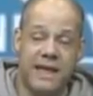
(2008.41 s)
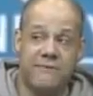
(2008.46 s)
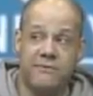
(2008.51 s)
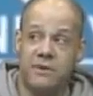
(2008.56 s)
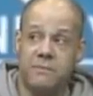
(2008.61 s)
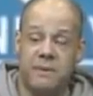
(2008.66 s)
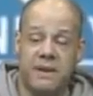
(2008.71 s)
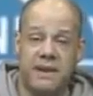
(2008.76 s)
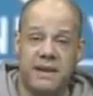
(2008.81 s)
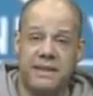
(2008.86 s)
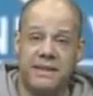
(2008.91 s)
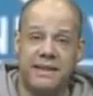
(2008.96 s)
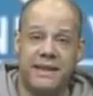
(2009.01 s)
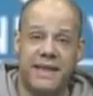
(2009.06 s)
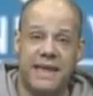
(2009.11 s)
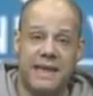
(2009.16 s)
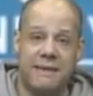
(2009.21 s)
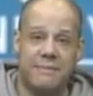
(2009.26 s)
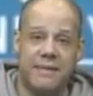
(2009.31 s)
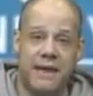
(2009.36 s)
been in the
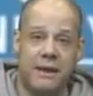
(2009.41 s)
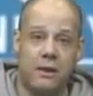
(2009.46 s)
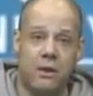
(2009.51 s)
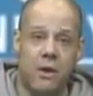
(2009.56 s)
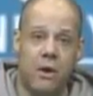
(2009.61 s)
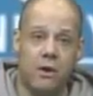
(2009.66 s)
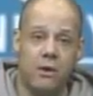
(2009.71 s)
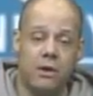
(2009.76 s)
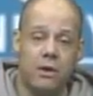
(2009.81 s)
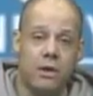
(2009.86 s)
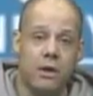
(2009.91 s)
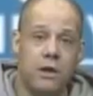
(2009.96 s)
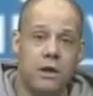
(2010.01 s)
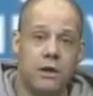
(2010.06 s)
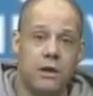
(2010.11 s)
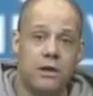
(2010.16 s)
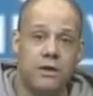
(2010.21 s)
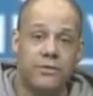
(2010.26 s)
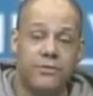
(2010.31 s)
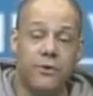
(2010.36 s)
game that long,
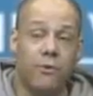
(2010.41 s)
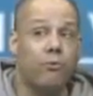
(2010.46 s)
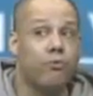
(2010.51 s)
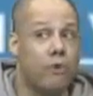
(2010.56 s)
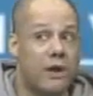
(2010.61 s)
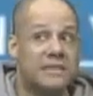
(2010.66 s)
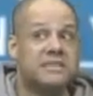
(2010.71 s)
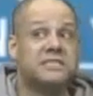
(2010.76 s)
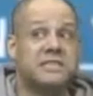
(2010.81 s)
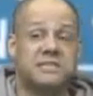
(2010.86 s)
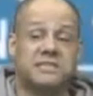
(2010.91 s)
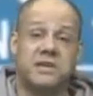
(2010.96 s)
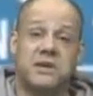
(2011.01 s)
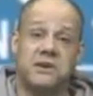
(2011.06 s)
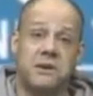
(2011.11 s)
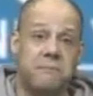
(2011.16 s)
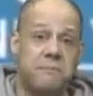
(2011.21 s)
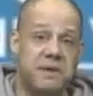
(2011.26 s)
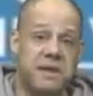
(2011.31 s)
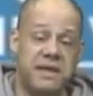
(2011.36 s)
the rust is going to
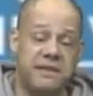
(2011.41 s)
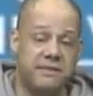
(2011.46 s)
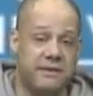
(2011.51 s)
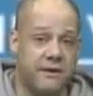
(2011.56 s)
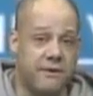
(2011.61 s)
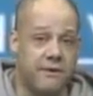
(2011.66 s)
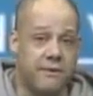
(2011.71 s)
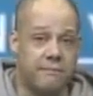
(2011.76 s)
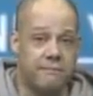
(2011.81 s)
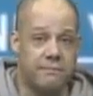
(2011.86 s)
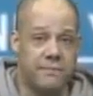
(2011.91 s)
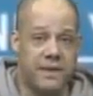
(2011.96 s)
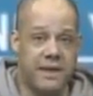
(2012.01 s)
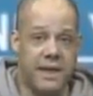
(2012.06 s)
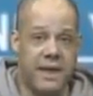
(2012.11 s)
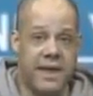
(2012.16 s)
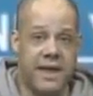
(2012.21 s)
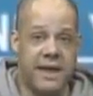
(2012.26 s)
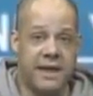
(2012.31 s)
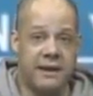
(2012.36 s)
be there,
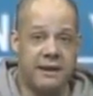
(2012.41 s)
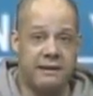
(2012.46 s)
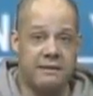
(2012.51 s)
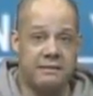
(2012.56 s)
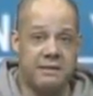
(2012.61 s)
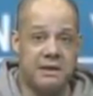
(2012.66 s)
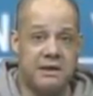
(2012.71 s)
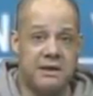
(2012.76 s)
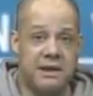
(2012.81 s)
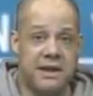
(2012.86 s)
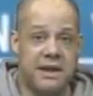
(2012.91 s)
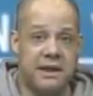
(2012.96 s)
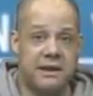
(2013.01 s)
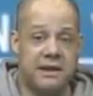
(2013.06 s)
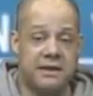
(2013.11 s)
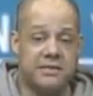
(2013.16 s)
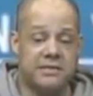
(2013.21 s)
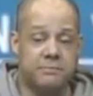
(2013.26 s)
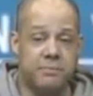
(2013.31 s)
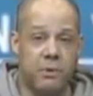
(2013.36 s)
and they're going to get
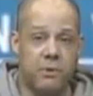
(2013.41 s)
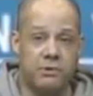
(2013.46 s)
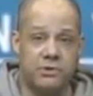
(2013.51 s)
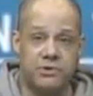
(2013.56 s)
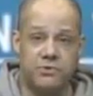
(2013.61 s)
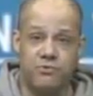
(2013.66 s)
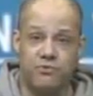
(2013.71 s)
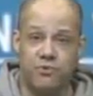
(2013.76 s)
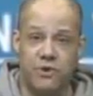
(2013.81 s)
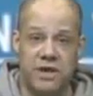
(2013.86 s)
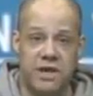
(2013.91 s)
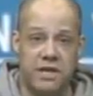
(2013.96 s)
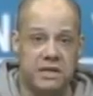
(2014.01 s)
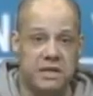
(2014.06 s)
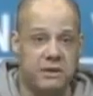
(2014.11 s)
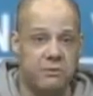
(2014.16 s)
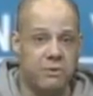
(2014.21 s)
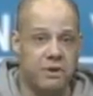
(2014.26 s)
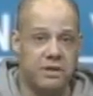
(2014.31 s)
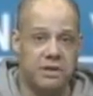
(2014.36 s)
exposed really,
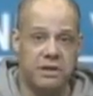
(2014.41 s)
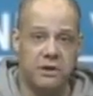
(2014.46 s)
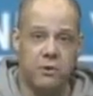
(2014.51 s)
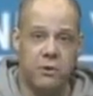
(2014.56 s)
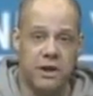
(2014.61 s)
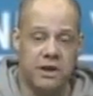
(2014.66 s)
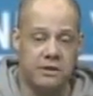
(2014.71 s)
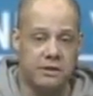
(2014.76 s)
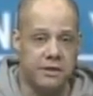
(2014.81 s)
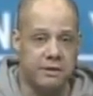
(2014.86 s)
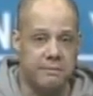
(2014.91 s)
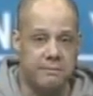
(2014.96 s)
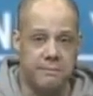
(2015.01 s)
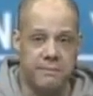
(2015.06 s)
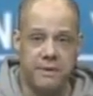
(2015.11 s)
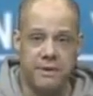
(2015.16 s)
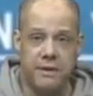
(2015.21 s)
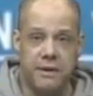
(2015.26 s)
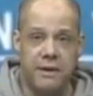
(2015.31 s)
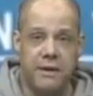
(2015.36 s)
really quickly.
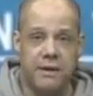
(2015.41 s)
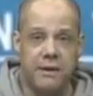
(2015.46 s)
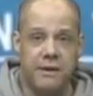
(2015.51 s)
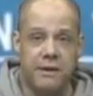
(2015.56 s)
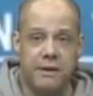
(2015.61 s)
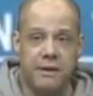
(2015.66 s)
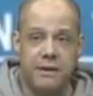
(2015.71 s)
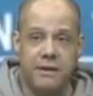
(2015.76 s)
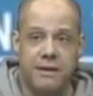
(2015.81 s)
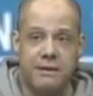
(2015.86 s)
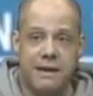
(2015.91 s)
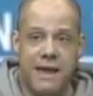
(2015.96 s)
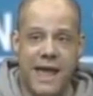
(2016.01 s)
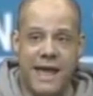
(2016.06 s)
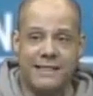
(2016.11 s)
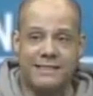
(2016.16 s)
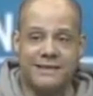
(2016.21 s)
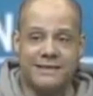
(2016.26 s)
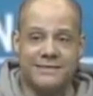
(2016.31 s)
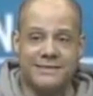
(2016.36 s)

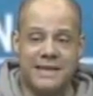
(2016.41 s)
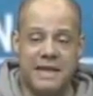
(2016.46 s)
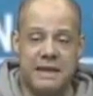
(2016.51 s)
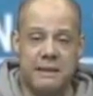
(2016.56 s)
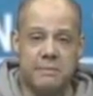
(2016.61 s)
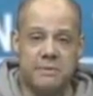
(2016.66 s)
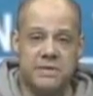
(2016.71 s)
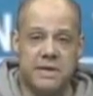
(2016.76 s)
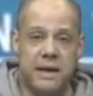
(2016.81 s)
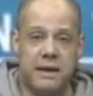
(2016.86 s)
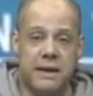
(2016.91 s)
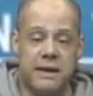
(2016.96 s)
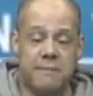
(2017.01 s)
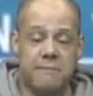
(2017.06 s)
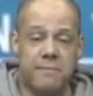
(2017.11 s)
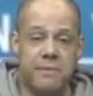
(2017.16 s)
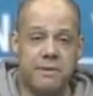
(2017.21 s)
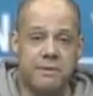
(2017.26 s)
At the same time,